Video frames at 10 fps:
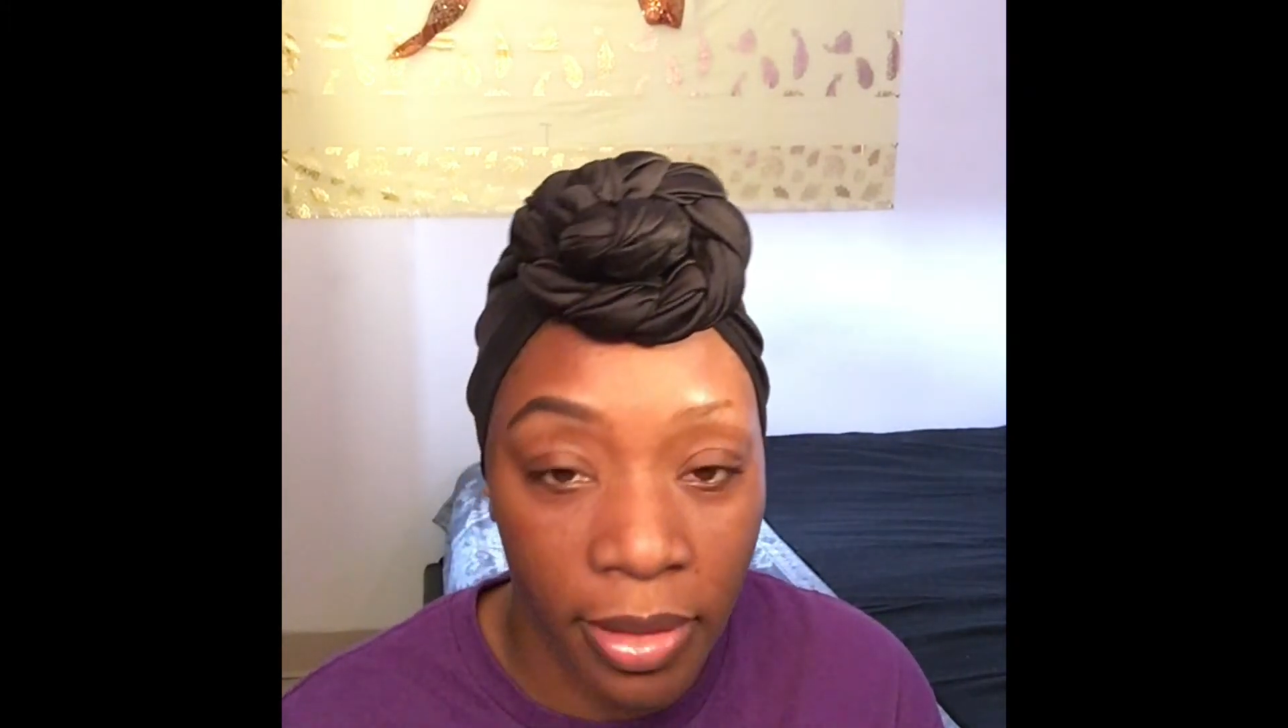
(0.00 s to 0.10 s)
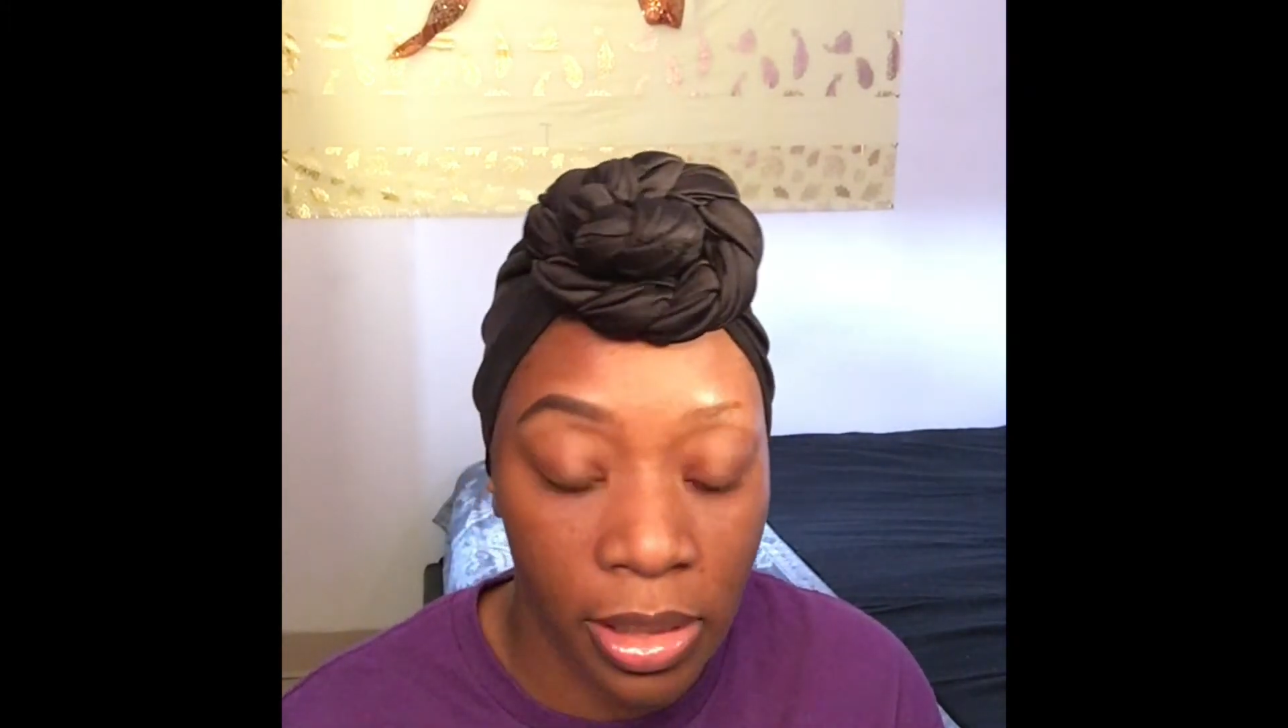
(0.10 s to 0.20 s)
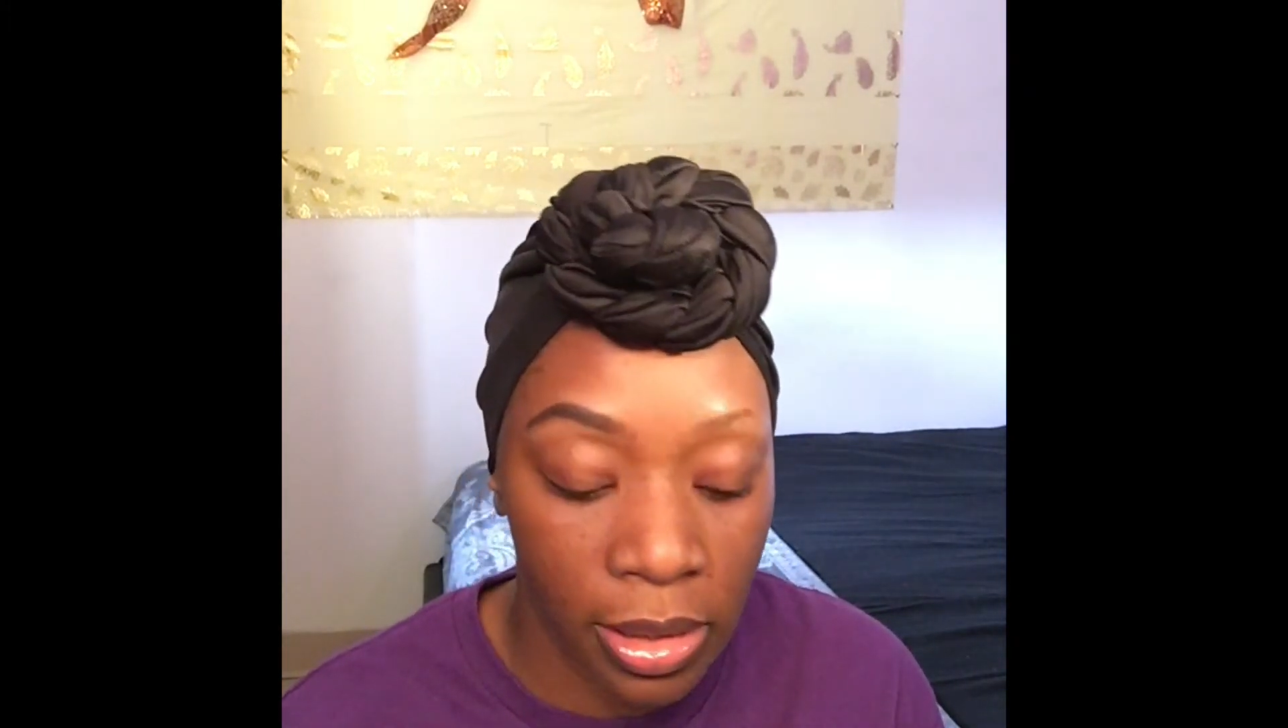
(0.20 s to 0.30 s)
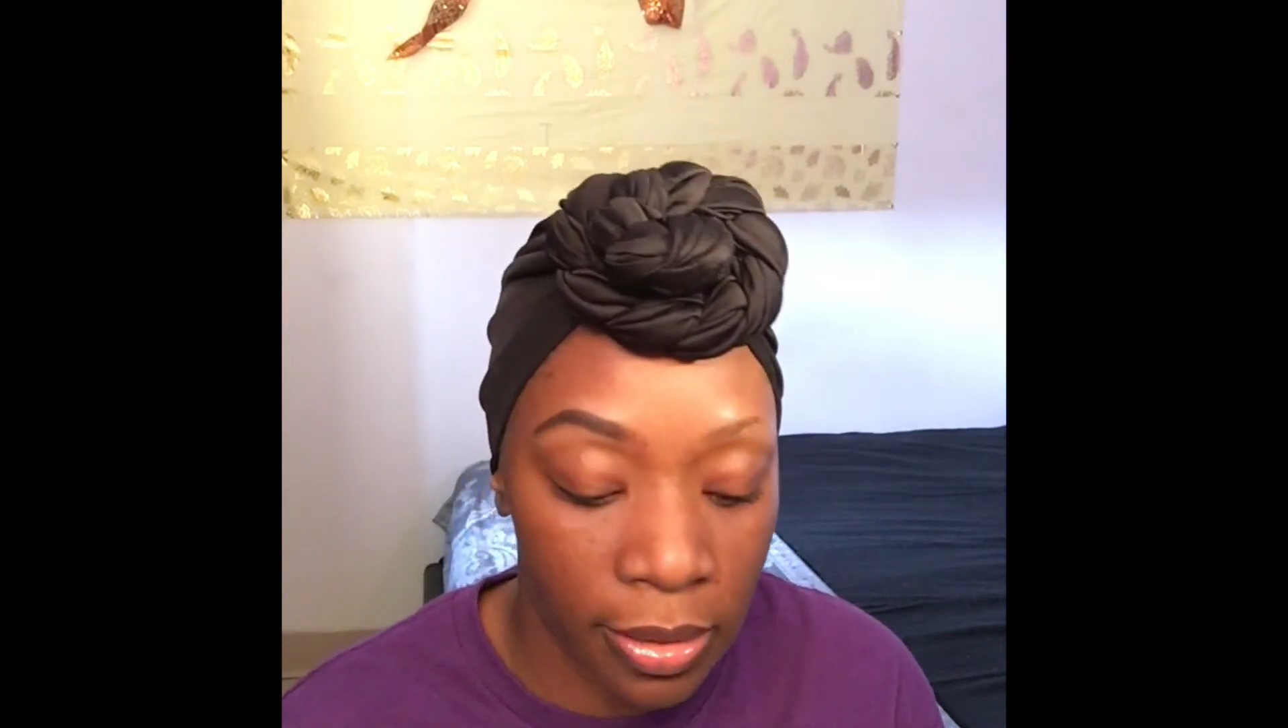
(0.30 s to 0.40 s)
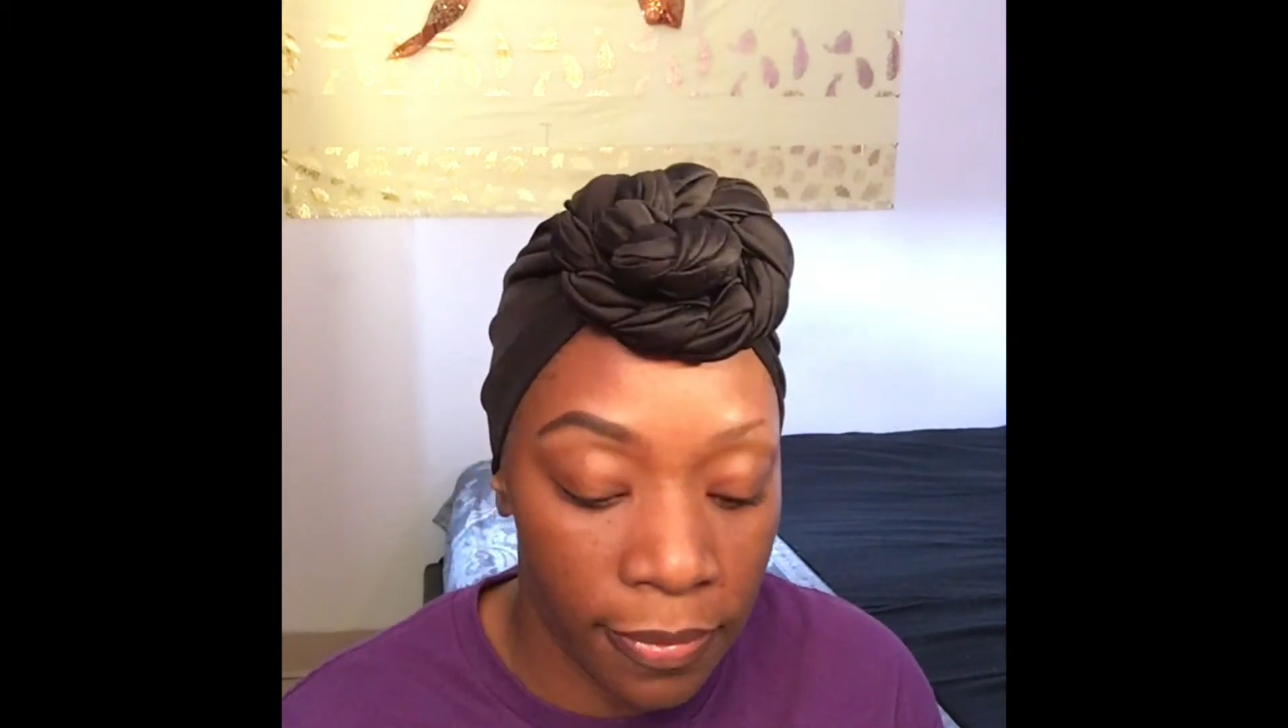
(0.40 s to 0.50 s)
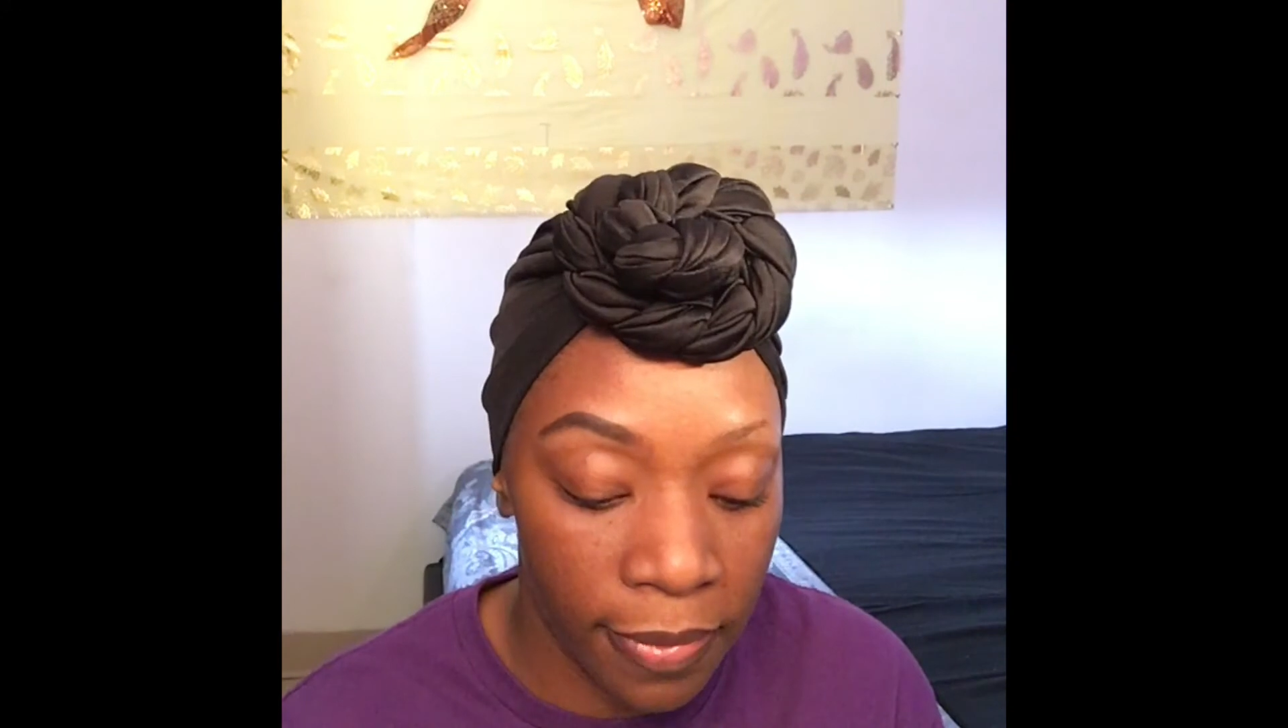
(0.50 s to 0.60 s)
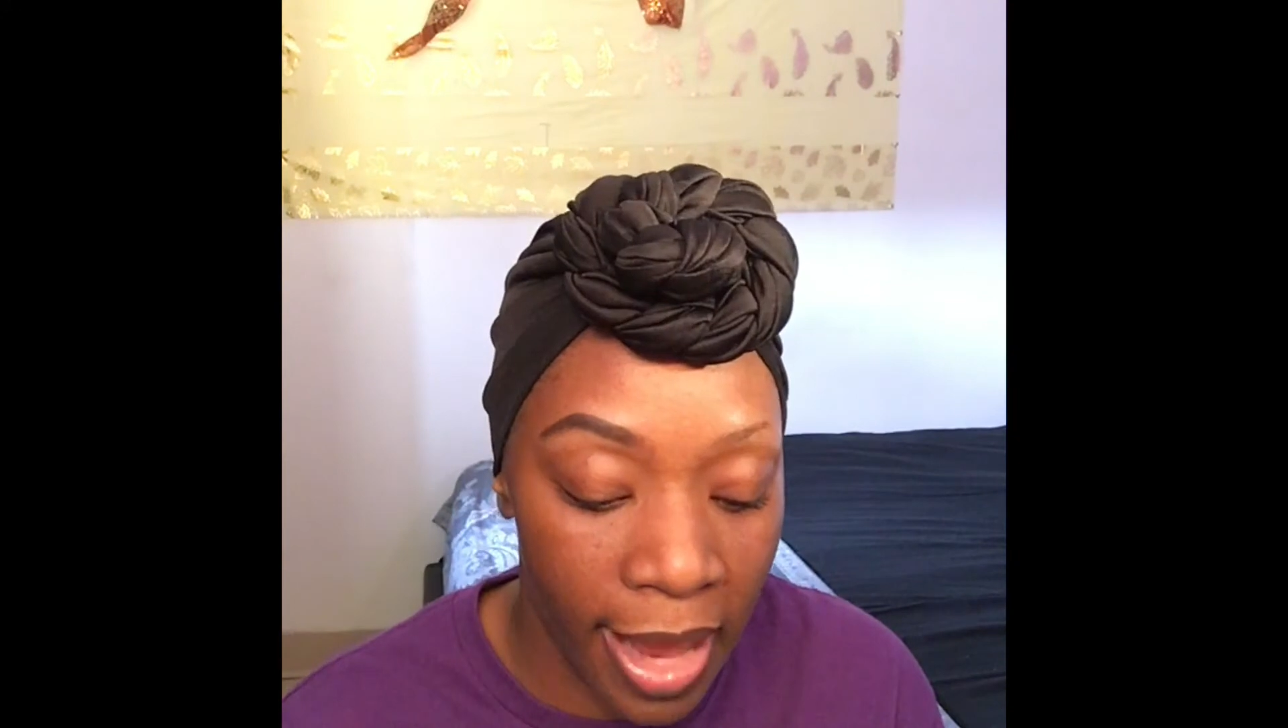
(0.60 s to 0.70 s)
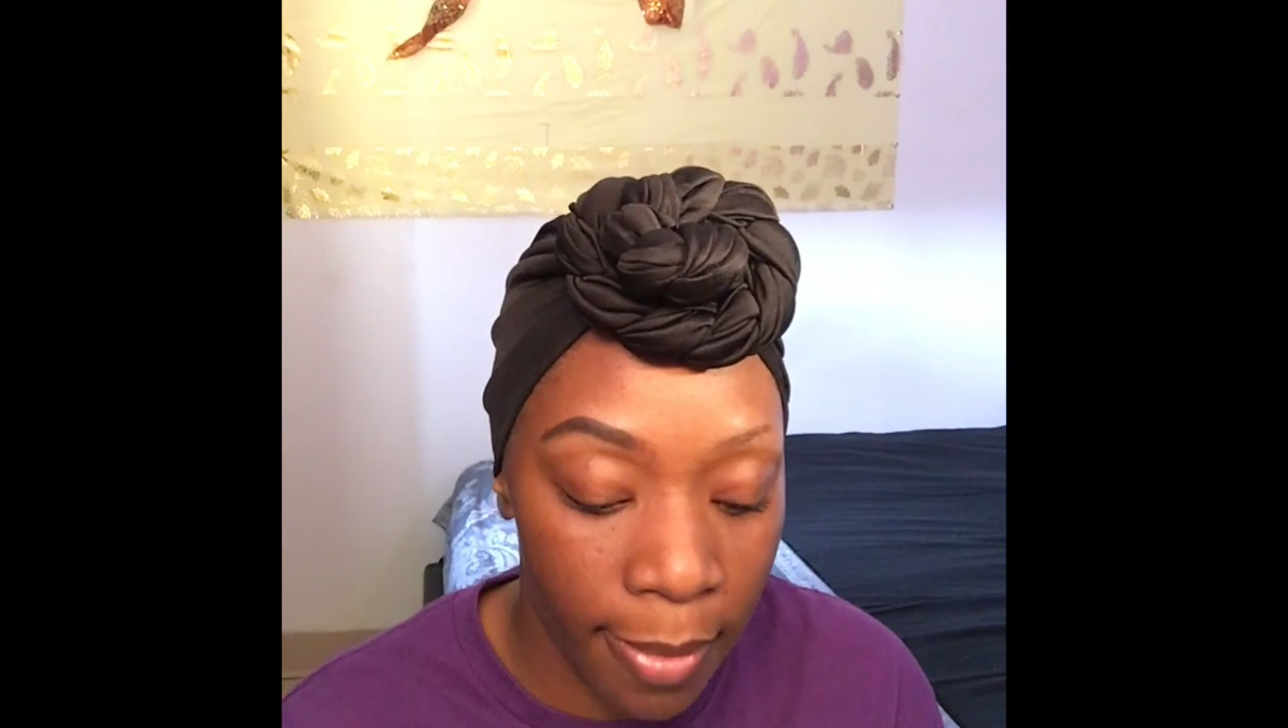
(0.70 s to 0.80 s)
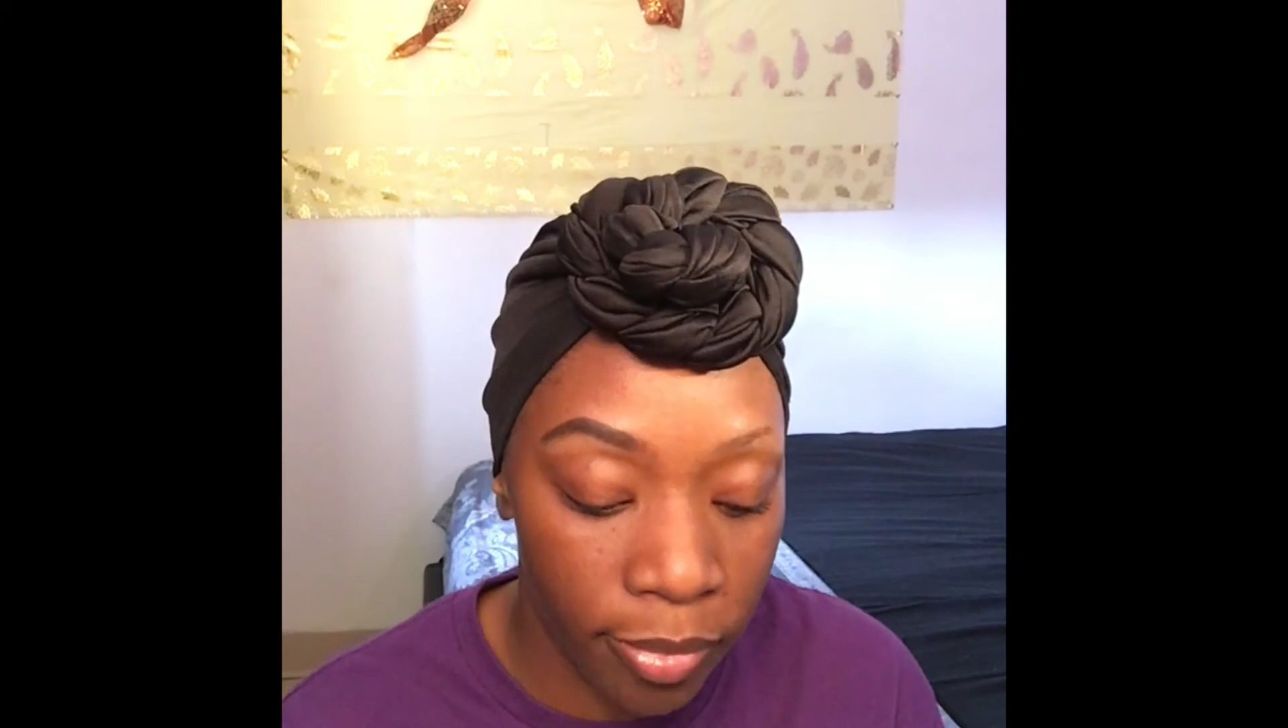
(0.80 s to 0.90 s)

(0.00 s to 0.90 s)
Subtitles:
This is a flat